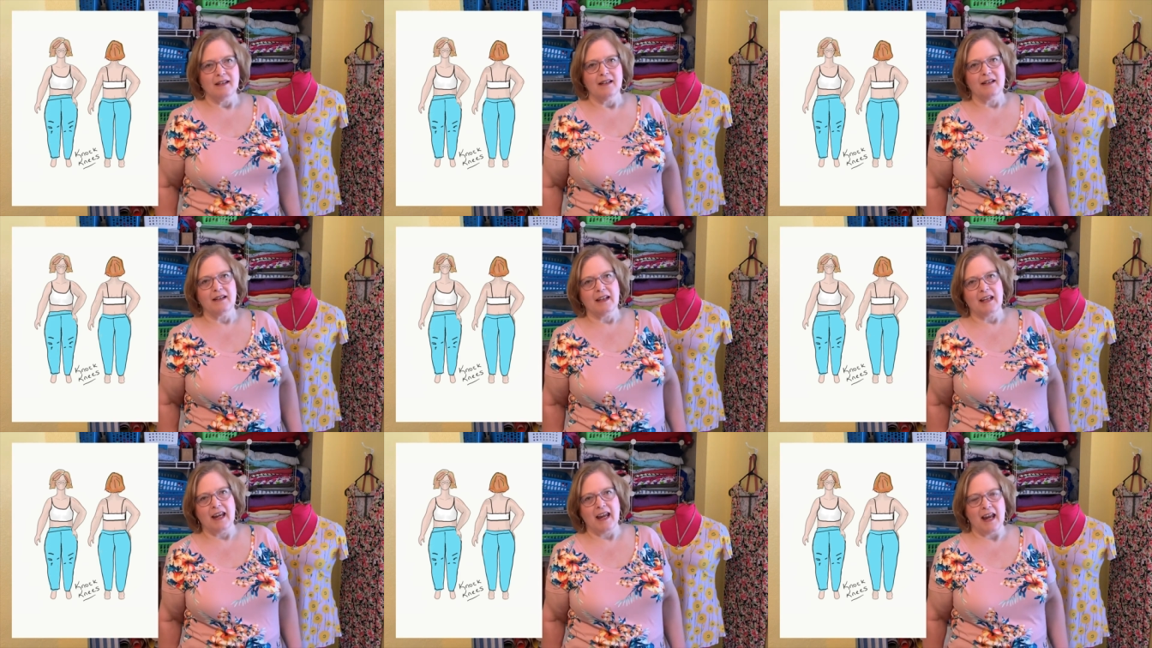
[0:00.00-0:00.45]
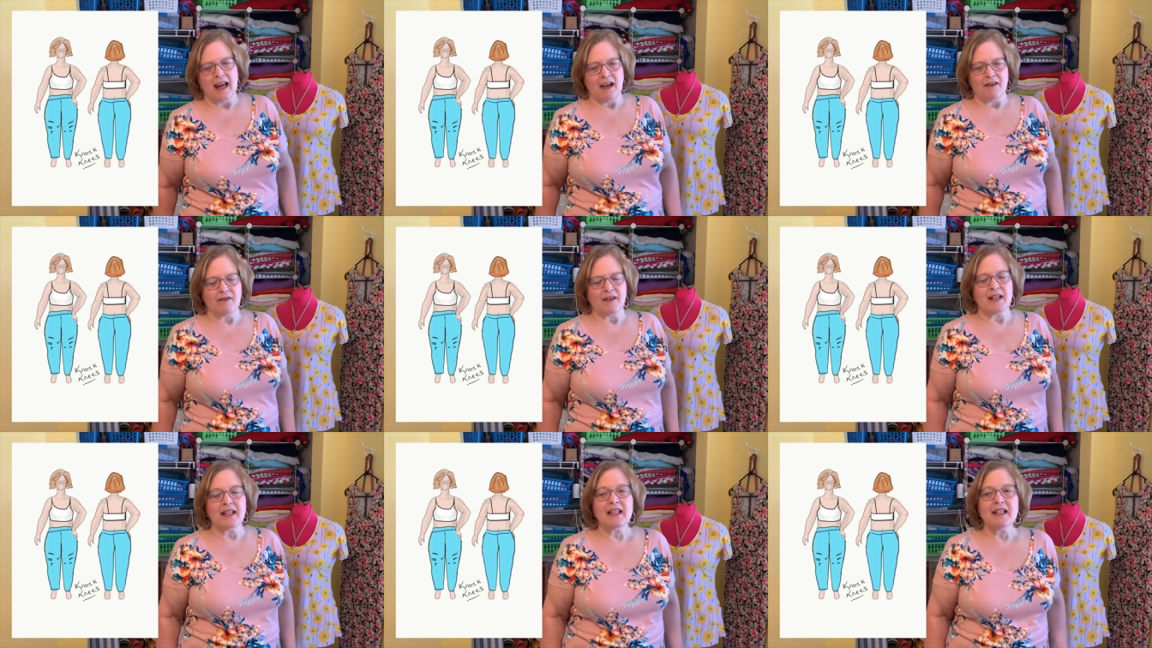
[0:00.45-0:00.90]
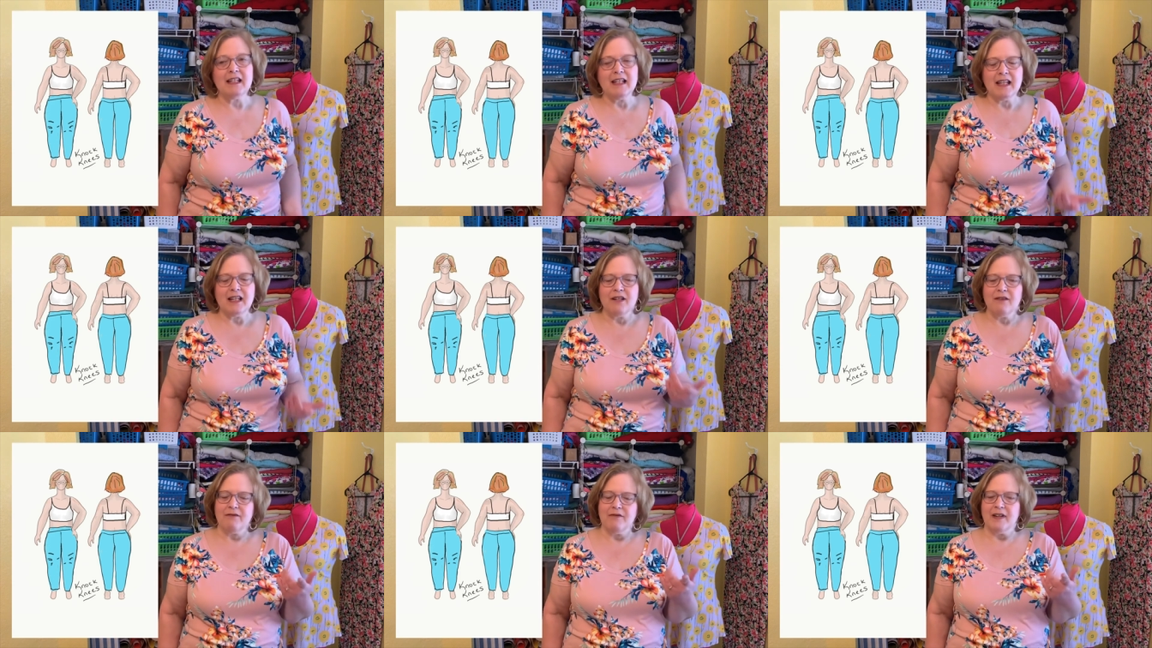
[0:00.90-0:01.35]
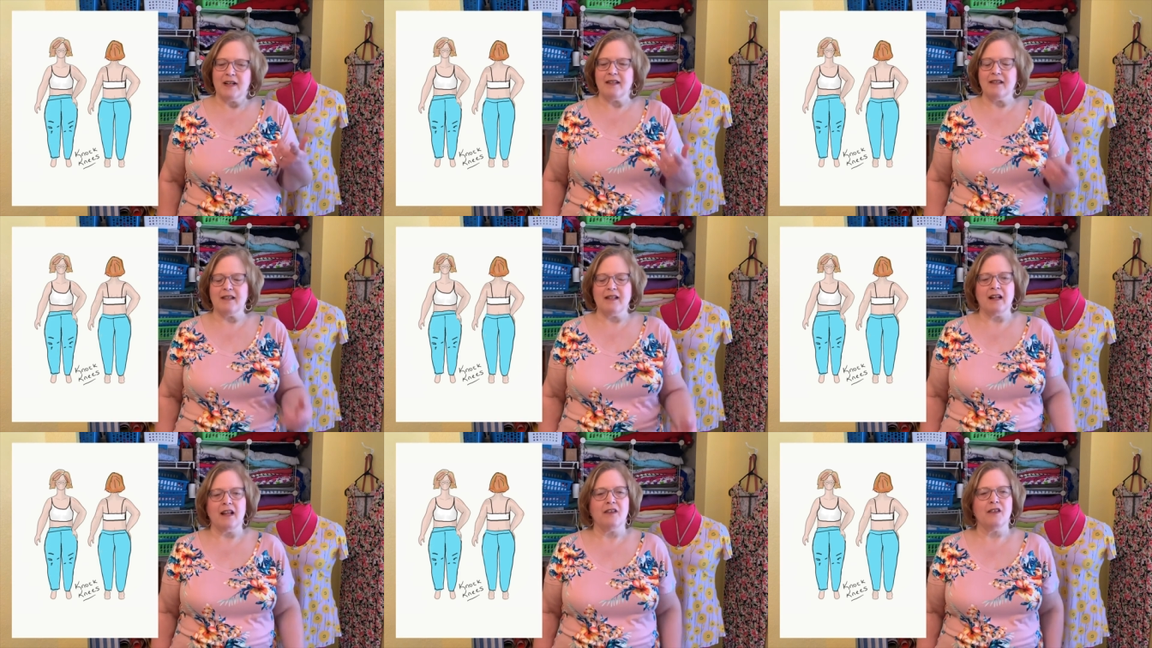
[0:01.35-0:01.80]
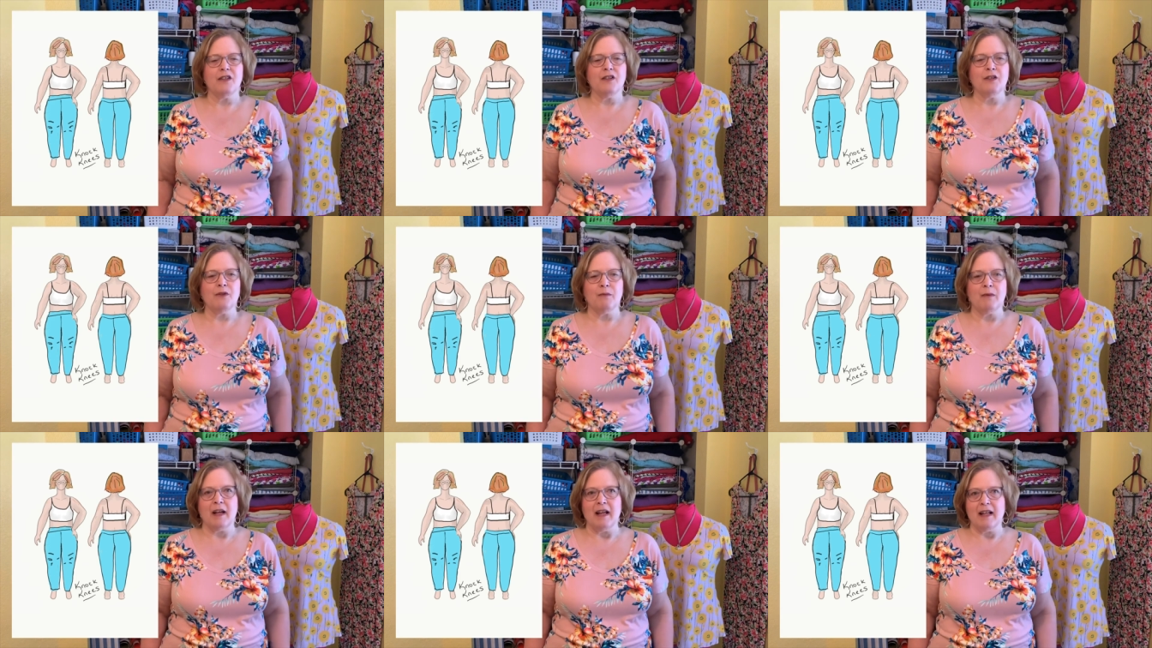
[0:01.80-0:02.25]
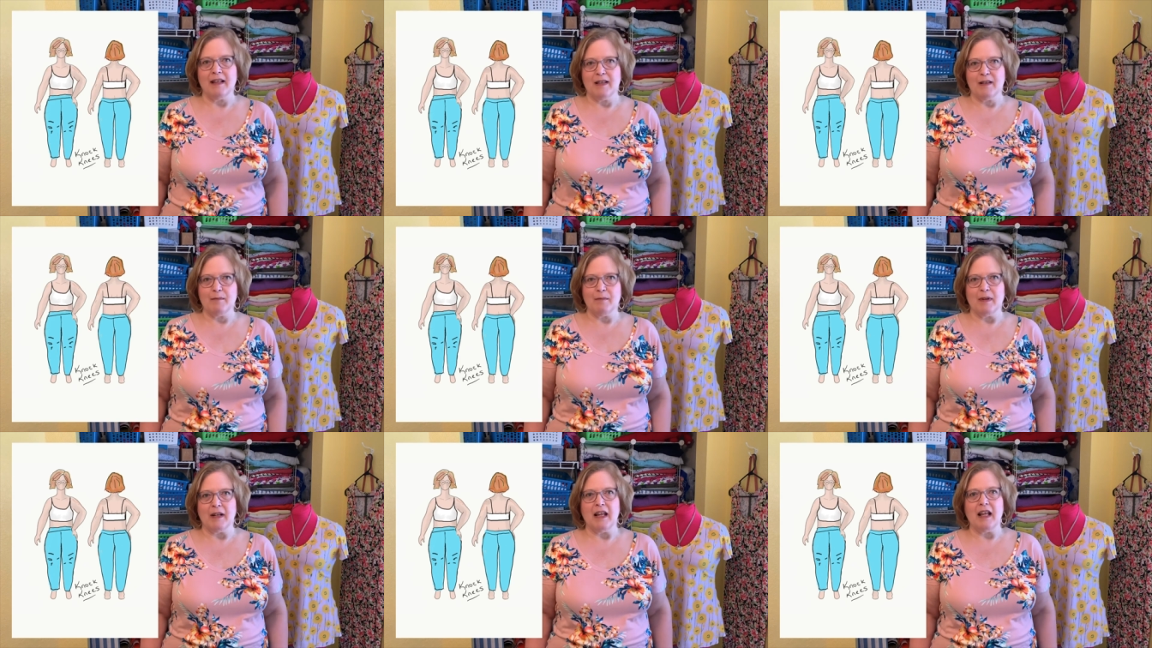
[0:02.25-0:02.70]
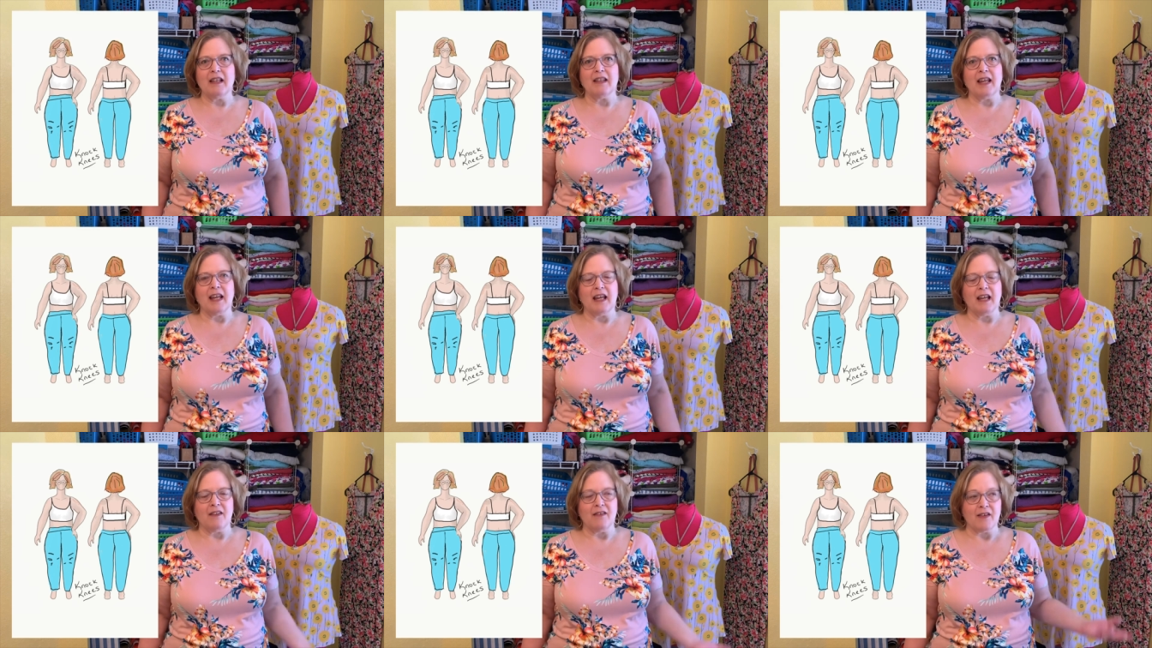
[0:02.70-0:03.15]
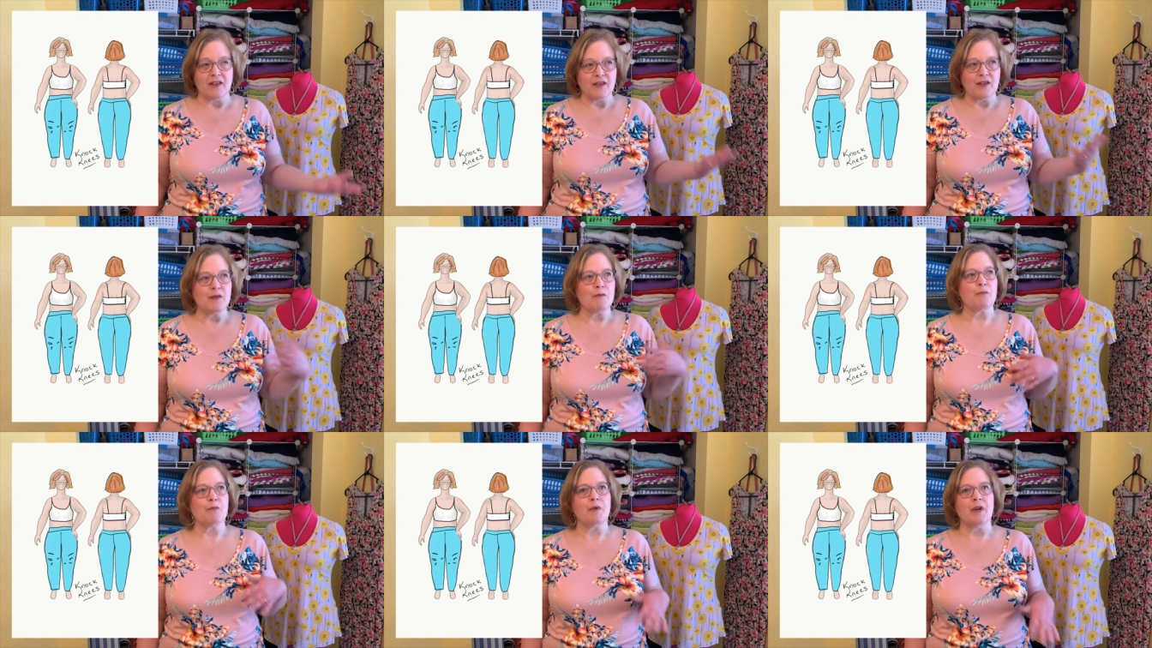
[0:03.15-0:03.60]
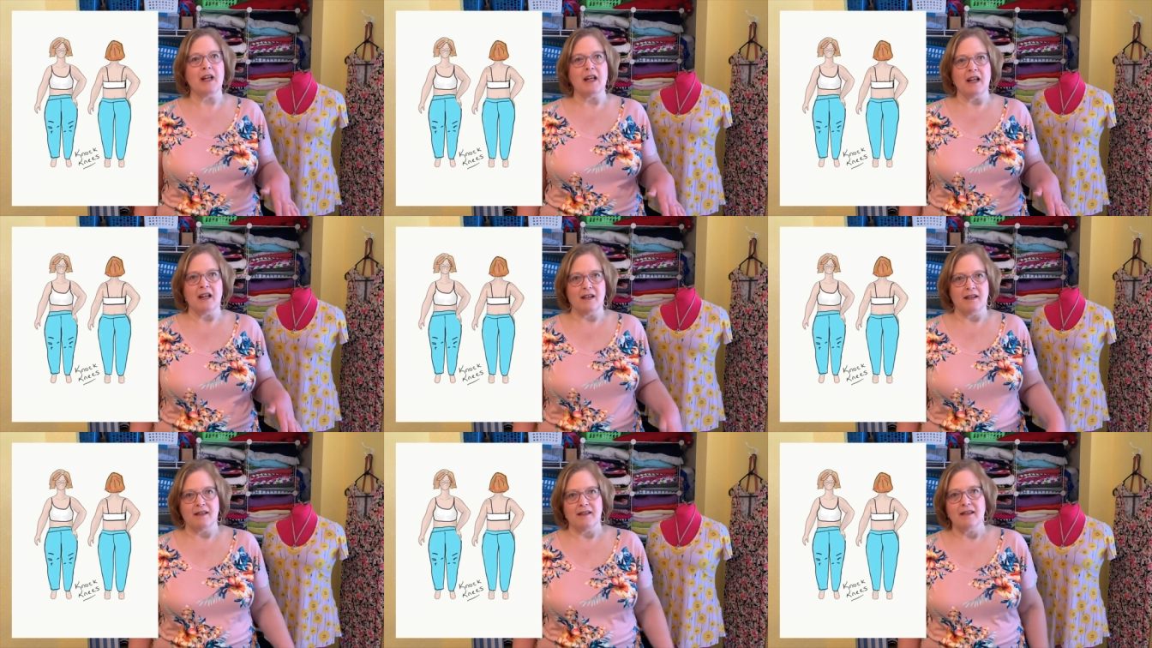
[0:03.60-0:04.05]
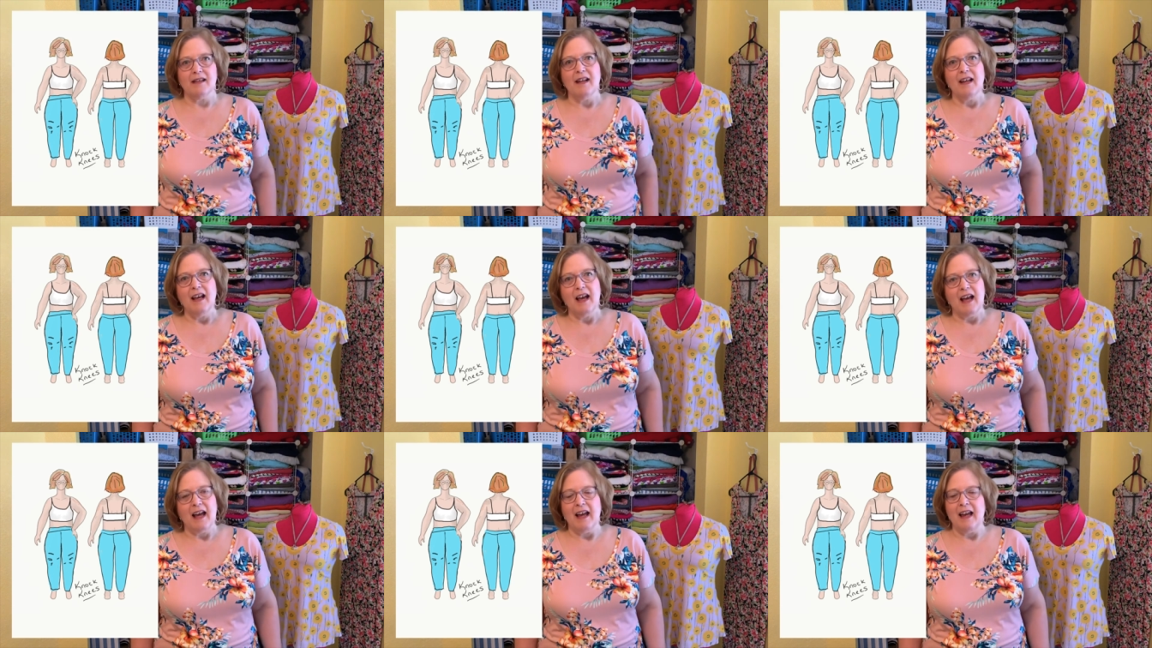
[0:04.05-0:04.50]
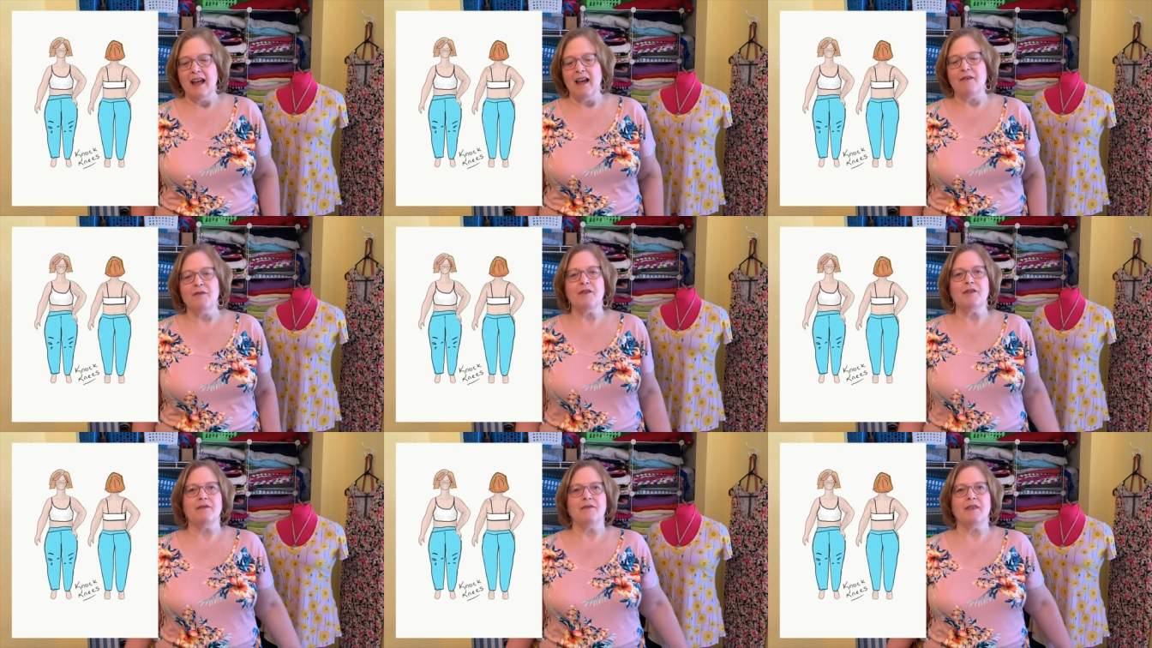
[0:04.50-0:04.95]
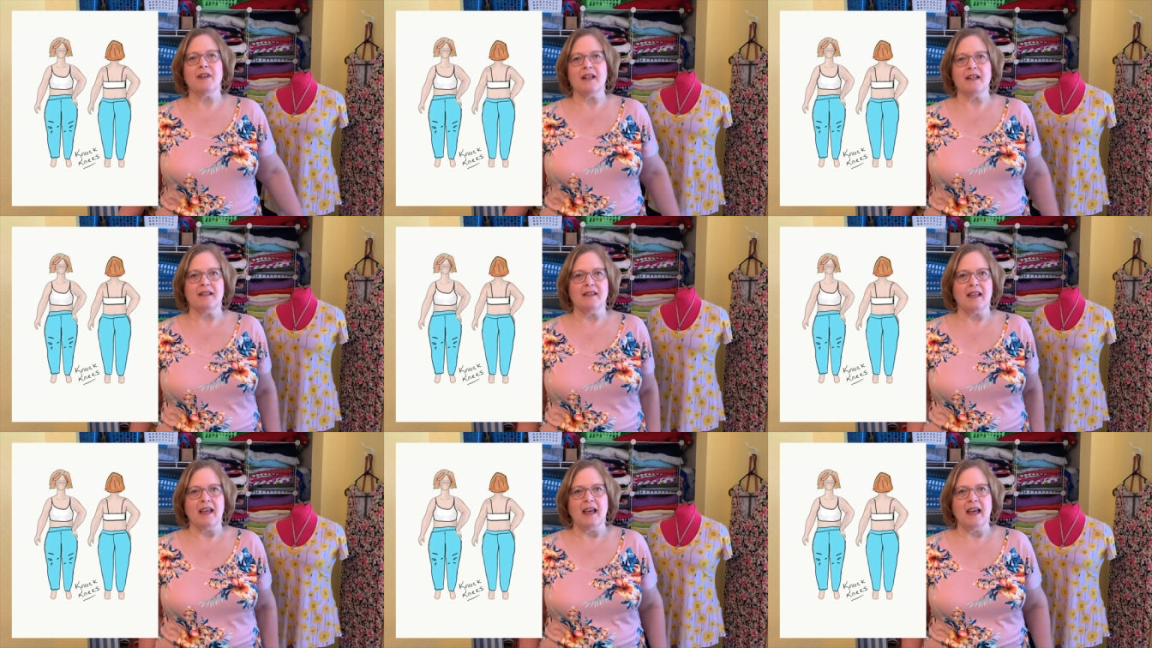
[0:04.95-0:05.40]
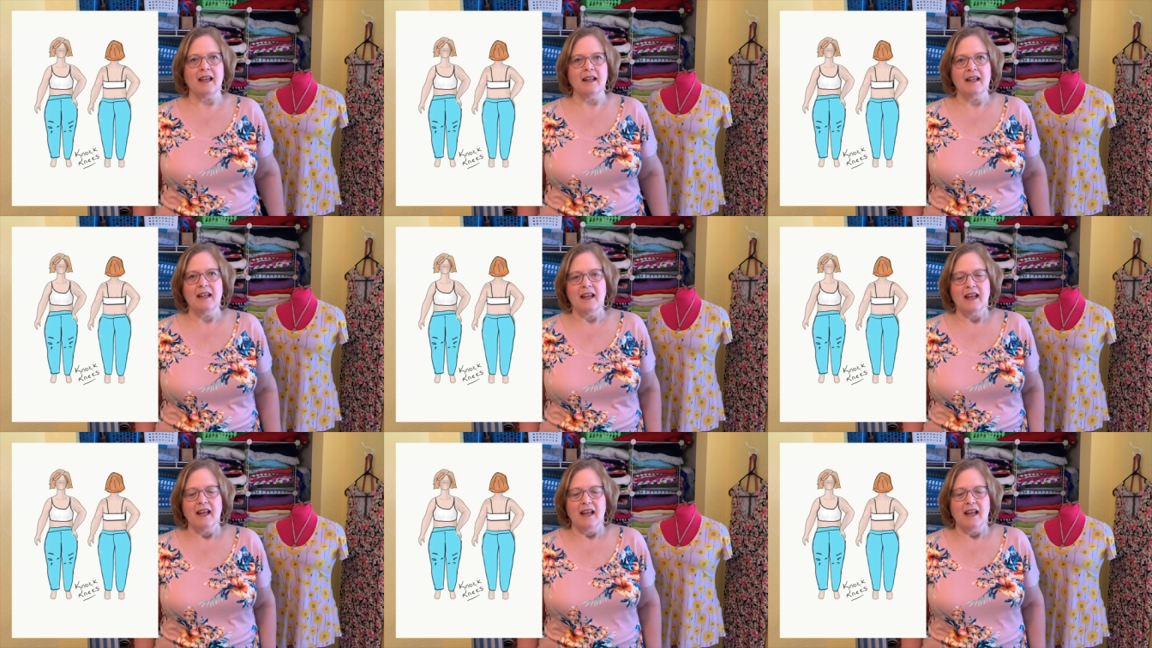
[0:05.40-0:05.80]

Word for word: calf. I didn't need to fix it on the Duets, but like on the Sabrinas, I have to fix that,